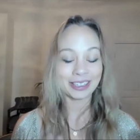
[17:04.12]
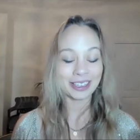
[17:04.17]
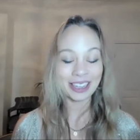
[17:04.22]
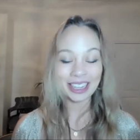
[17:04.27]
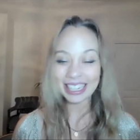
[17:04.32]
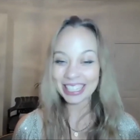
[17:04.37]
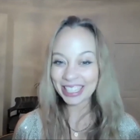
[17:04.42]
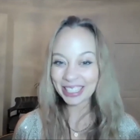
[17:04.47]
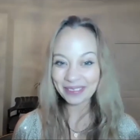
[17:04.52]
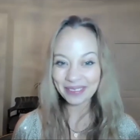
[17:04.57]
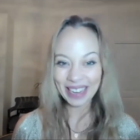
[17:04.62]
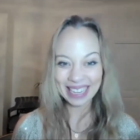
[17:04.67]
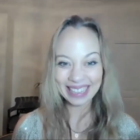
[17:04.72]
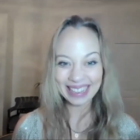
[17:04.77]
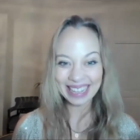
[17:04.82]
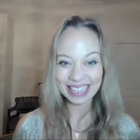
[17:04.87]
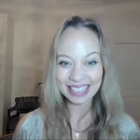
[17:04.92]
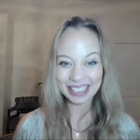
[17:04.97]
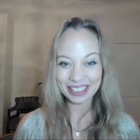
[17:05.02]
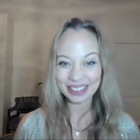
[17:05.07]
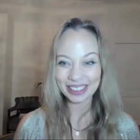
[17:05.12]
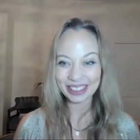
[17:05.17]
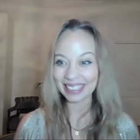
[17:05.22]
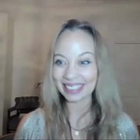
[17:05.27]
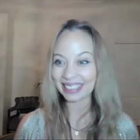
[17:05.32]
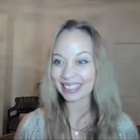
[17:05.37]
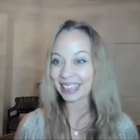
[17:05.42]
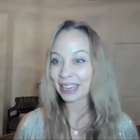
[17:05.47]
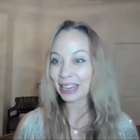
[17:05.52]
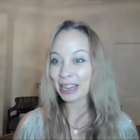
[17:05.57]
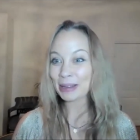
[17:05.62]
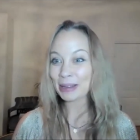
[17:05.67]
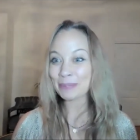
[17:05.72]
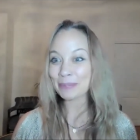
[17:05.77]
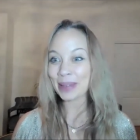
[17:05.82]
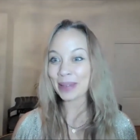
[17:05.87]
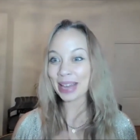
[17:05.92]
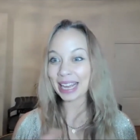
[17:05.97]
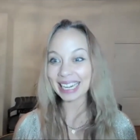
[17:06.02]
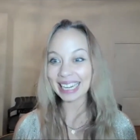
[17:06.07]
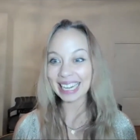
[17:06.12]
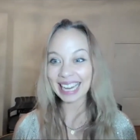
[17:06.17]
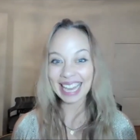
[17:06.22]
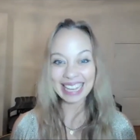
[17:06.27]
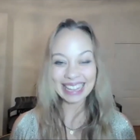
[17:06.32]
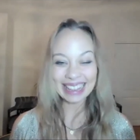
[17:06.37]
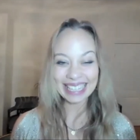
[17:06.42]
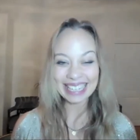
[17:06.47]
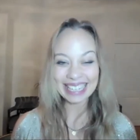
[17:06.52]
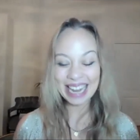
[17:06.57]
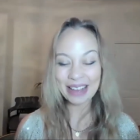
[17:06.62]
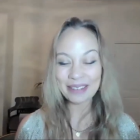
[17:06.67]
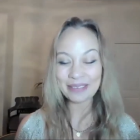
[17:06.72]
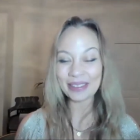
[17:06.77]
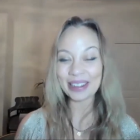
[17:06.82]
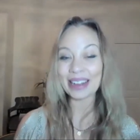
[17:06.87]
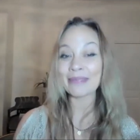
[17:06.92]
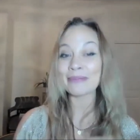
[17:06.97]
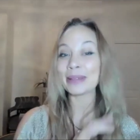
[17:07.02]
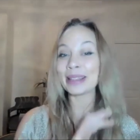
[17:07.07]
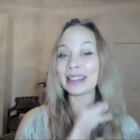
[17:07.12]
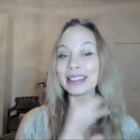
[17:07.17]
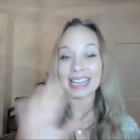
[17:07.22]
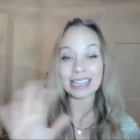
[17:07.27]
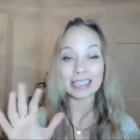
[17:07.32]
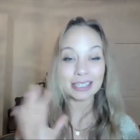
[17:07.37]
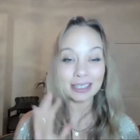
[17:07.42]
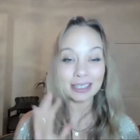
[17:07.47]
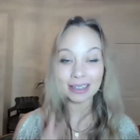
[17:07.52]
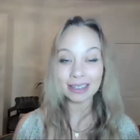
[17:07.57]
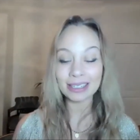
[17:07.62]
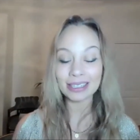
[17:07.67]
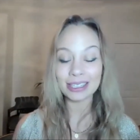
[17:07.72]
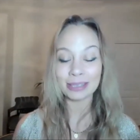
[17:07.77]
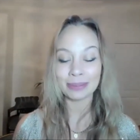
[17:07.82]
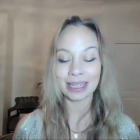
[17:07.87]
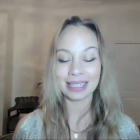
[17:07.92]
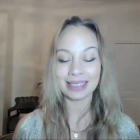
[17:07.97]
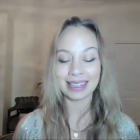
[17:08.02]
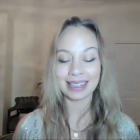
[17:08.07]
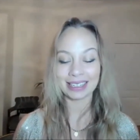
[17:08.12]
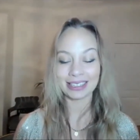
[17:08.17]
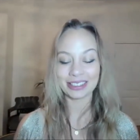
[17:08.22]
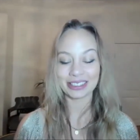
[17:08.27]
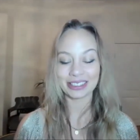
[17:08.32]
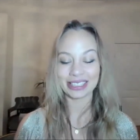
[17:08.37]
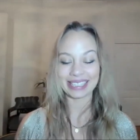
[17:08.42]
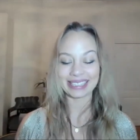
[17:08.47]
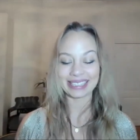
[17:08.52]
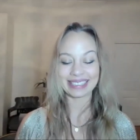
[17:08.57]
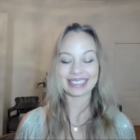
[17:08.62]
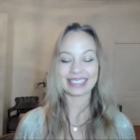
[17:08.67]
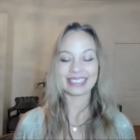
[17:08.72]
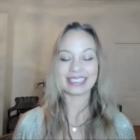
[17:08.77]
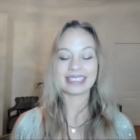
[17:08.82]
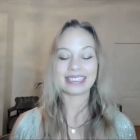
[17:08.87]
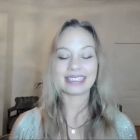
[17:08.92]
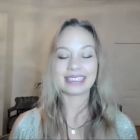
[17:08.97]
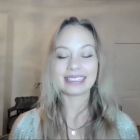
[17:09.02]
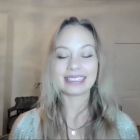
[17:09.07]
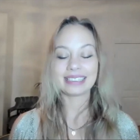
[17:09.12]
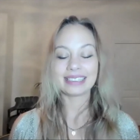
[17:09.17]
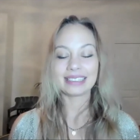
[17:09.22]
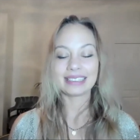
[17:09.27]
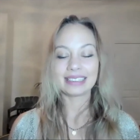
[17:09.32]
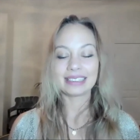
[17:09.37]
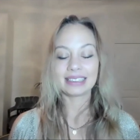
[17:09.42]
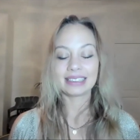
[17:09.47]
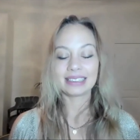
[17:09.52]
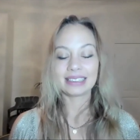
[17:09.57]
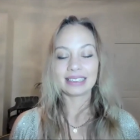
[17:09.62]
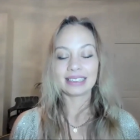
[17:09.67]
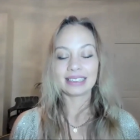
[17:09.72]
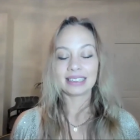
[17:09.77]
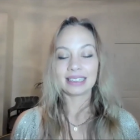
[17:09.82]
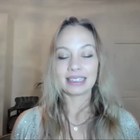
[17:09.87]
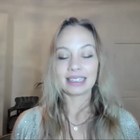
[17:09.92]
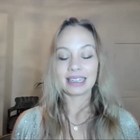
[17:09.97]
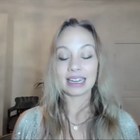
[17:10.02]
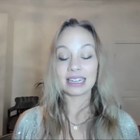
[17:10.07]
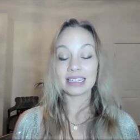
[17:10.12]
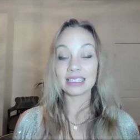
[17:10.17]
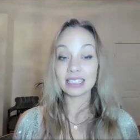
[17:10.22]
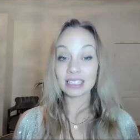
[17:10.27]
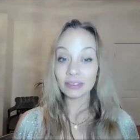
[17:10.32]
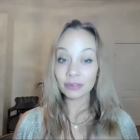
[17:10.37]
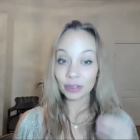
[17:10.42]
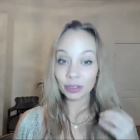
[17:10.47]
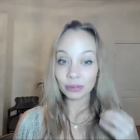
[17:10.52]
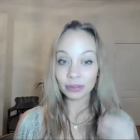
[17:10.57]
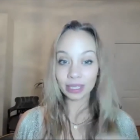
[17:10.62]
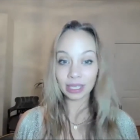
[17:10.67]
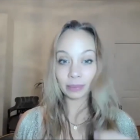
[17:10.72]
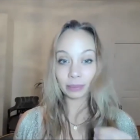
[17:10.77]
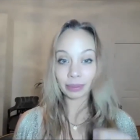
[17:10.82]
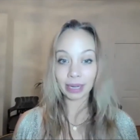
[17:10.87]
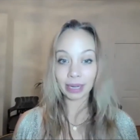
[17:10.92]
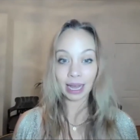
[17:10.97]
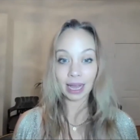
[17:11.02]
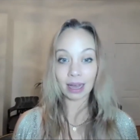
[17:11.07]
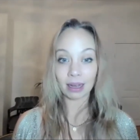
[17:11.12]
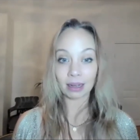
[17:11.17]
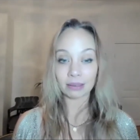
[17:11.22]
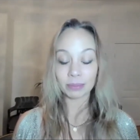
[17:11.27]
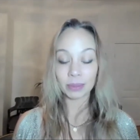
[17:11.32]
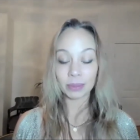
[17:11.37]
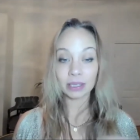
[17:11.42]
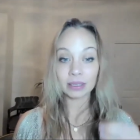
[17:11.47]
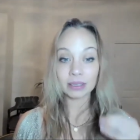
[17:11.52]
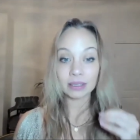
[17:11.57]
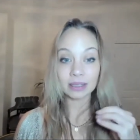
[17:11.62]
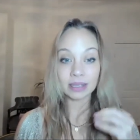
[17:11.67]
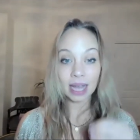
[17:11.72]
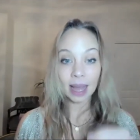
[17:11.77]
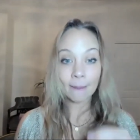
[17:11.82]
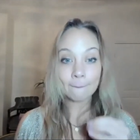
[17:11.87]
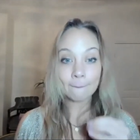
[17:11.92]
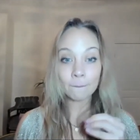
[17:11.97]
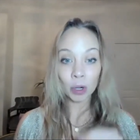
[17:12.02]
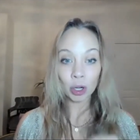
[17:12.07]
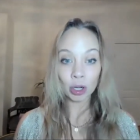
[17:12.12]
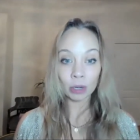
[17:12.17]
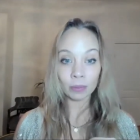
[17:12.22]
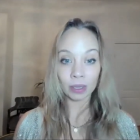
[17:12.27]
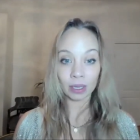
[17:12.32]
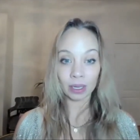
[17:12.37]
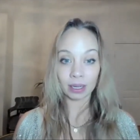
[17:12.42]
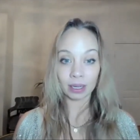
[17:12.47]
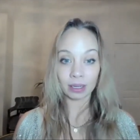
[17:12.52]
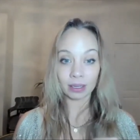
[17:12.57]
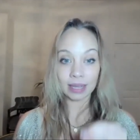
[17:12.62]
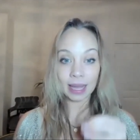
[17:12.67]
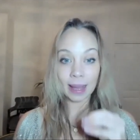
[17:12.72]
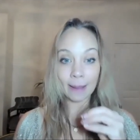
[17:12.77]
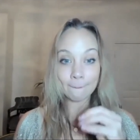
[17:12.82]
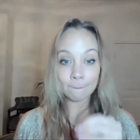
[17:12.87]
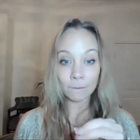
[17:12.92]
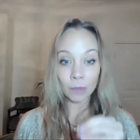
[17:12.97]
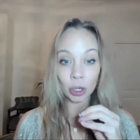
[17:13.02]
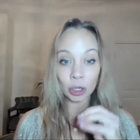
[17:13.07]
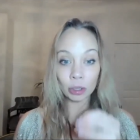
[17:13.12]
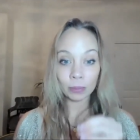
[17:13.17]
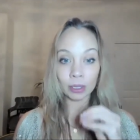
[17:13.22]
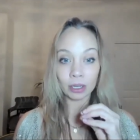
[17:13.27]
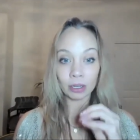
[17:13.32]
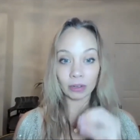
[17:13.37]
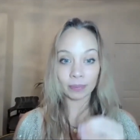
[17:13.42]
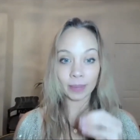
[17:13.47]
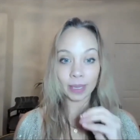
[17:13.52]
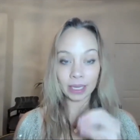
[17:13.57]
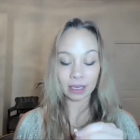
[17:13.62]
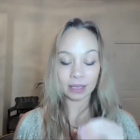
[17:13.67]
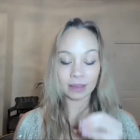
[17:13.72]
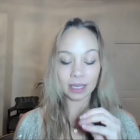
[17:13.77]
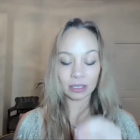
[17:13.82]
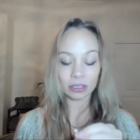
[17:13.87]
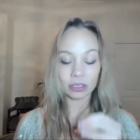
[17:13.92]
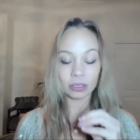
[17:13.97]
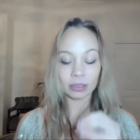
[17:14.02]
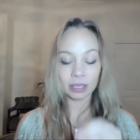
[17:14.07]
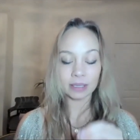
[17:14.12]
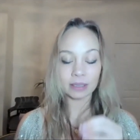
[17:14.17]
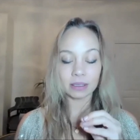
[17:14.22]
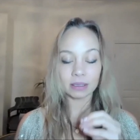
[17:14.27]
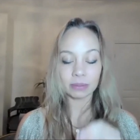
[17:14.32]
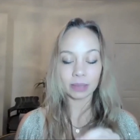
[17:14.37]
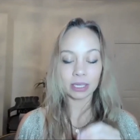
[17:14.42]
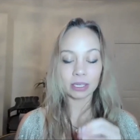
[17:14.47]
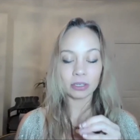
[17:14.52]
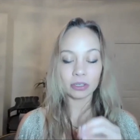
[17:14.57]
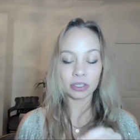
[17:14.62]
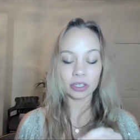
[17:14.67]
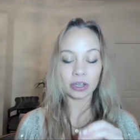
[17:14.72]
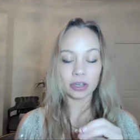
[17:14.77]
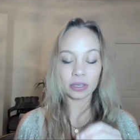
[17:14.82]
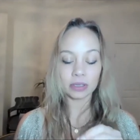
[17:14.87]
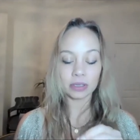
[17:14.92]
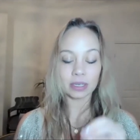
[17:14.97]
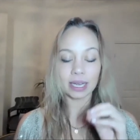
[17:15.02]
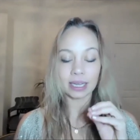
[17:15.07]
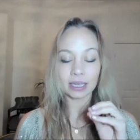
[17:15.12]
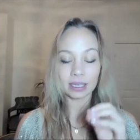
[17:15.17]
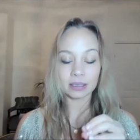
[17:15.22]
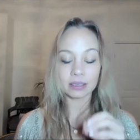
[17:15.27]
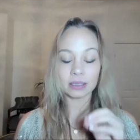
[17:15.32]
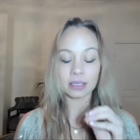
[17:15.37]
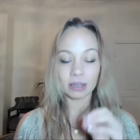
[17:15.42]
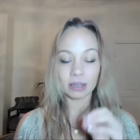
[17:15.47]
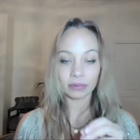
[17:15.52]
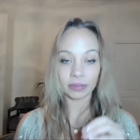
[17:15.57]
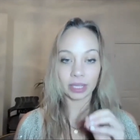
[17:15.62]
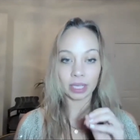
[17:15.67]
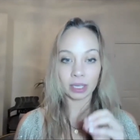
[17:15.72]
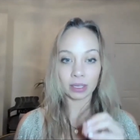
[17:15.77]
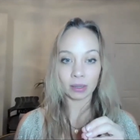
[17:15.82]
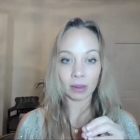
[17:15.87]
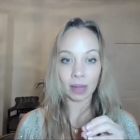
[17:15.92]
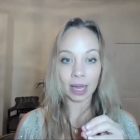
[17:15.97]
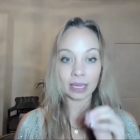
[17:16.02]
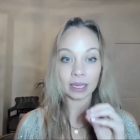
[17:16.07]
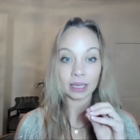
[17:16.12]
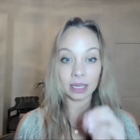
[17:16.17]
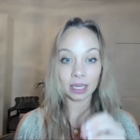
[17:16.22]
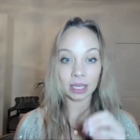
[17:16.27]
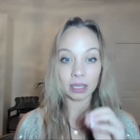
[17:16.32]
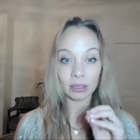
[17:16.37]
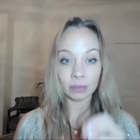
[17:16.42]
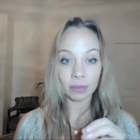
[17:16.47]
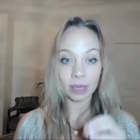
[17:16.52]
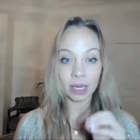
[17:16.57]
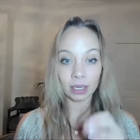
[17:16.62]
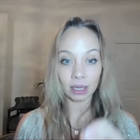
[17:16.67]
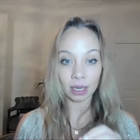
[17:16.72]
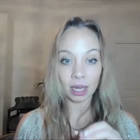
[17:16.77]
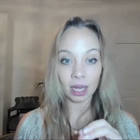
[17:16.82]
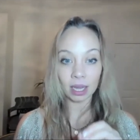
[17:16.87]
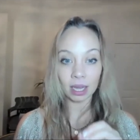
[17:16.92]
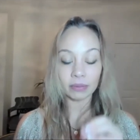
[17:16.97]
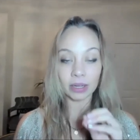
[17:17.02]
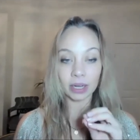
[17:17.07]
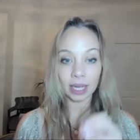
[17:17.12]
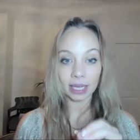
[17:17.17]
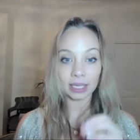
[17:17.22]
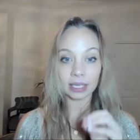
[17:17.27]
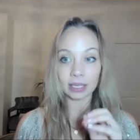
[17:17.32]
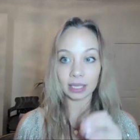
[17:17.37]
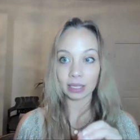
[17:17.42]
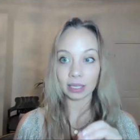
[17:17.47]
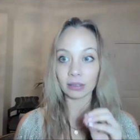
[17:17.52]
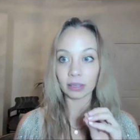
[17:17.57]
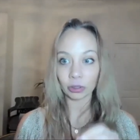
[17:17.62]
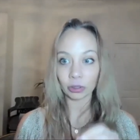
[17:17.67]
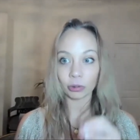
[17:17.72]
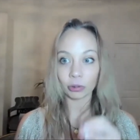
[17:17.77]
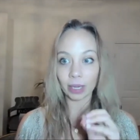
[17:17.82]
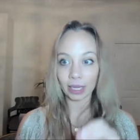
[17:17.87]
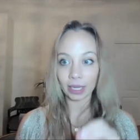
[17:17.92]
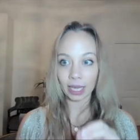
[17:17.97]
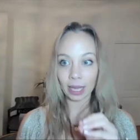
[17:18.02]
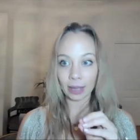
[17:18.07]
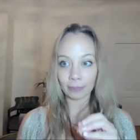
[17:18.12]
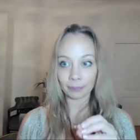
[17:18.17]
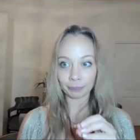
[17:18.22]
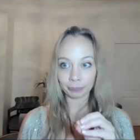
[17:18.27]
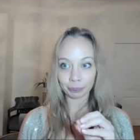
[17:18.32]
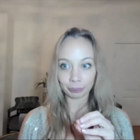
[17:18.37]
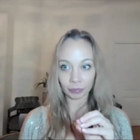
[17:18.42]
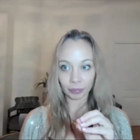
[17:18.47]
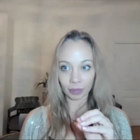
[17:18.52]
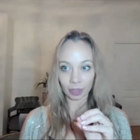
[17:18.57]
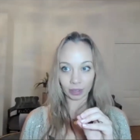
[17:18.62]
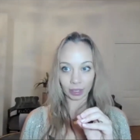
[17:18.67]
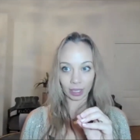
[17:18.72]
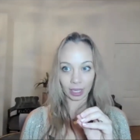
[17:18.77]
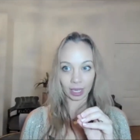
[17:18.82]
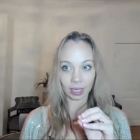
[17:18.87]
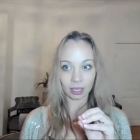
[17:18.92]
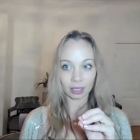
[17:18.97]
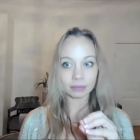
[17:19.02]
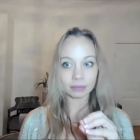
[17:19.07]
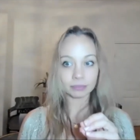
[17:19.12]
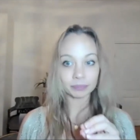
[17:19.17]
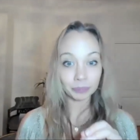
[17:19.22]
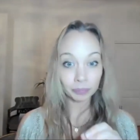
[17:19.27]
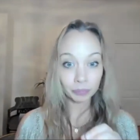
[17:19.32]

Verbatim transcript: God you made that choice. Better late than never, but thank God you made that choice. And just feel really proud, because that moment of making that choice is when you chose, I can self-heal. I can heal my life and I can heal who I am. Okay.